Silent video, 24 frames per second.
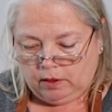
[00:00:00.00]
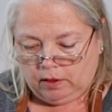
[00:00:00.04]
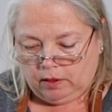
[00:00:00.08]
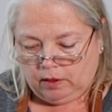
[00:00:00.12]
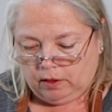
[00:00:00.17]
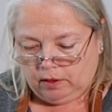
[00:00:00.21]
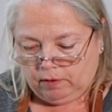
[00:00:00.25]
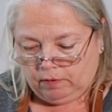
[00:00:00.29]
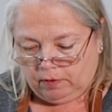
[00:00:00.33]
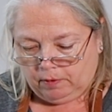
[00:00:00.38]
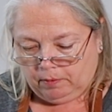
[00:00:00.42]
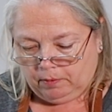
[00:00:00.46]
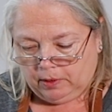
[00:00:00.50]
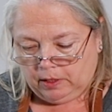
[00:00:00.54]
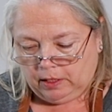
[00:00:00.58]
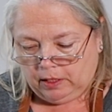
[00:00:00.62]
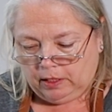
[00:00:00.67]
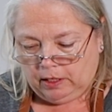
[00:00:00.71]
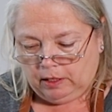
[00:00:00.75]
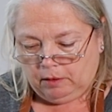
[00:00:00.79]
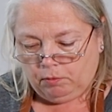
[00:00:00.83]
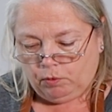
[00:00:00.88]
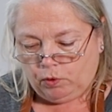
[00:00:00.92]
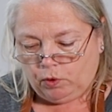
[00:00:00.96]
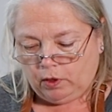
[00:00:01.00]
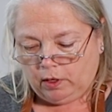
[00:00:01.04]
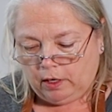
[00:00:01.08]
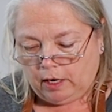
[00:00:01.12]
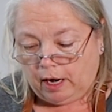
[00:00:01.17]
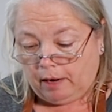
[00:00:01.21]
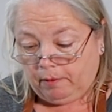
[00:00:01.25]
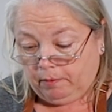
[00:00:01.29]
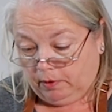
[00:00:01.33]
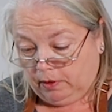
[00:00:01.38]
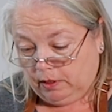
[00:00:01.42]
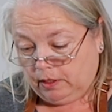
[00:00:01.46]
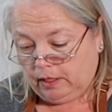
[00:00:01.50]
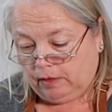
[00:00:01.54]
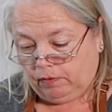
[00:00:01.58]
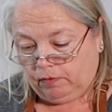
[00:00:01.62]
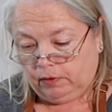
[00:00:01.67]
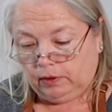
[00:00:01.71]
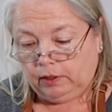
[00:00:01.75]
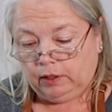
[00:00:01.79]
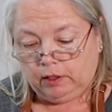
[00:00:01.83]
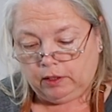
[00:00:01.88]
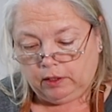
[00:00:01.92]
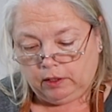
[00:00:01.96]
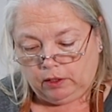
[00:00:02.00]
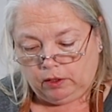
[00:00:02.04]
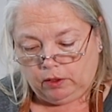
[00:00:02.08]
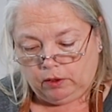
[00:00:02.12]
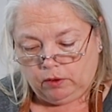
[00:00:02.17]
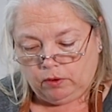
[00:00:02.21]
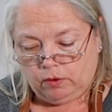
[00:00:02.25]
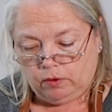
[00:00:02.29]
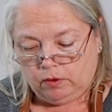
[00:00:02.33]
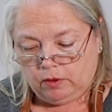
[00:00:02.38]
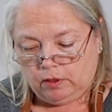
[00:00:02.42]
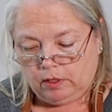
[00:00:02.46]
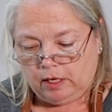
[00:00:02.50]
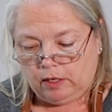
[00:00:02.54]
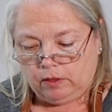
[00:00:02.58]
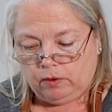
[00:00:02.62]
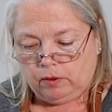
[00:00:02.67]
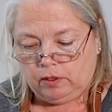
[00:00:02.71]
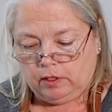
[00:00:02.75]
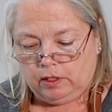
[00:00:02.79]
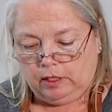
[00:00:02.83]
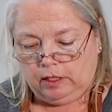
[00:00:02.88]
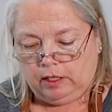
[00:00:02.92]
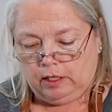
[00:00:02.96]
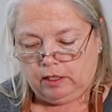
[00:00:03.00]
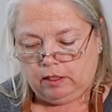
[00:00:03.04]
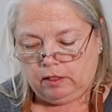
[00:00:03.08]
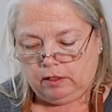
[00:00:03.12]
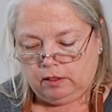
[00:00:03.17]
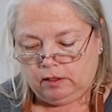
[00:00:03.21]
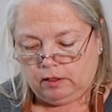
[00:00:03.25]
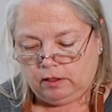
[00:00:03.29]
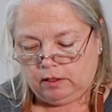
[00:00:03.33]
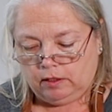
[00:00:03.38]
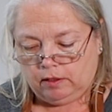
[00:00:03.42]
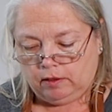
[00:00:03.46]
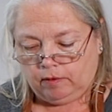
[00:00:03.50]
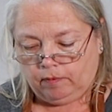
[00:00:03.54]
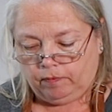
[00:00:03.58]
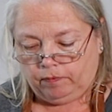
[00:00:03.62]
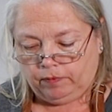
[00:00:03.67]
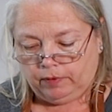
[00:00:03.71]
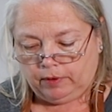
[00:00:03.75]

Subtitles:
And if I'm gonna need more, I'm definitely gonna use those ends.